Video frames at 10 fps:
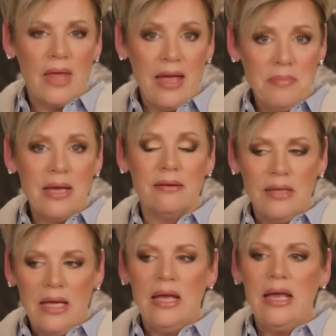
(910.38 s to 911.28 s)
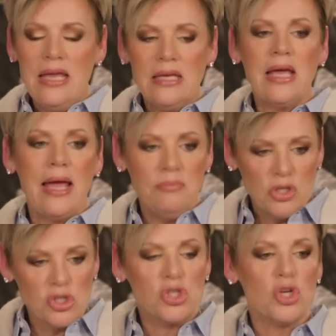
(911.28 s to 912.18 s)
Amen. He came
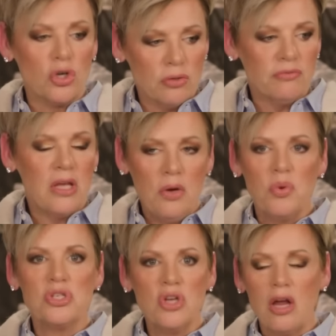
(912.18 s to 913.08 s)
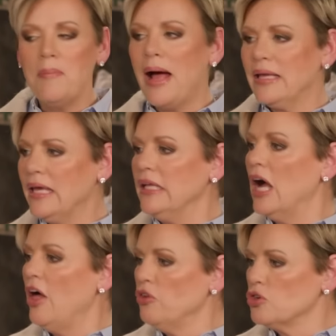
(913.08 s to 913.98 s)
to serve. It was not about getting
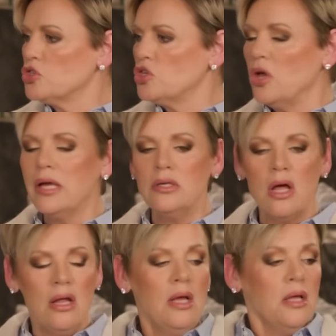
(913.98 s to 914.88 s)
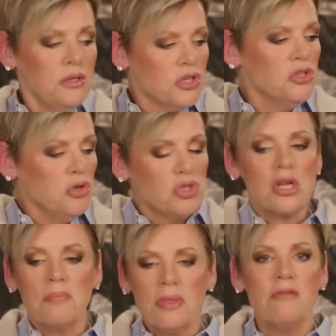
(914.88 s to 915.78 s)
others to do
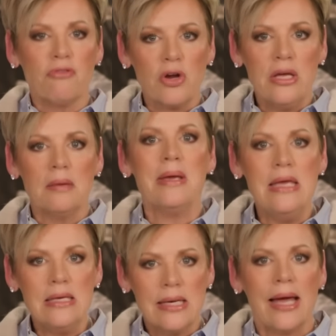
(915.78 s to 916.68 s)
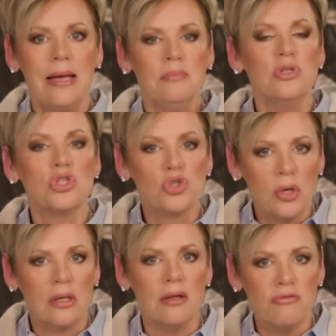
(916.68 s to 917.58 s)
something for him. He came
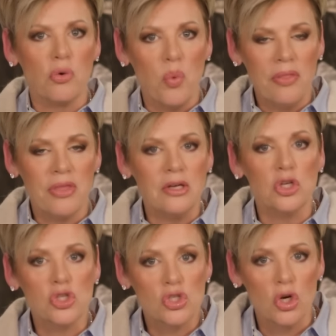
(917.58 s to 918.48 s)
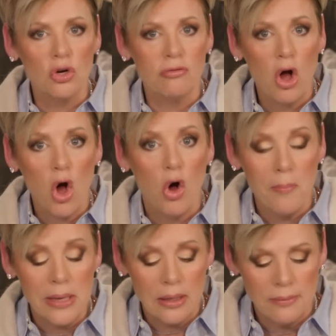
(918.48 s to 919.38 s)
strictly for one thing, to serve all
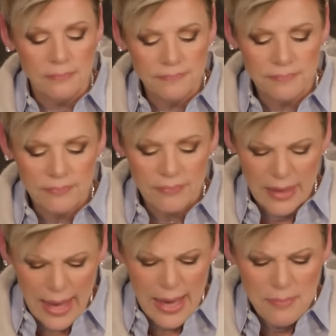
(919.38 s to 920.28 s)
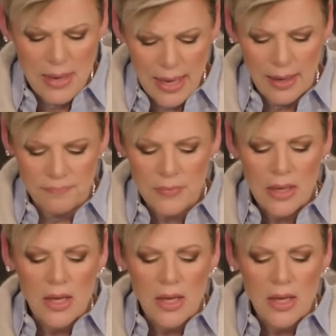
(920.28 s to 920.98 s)
men. Amen.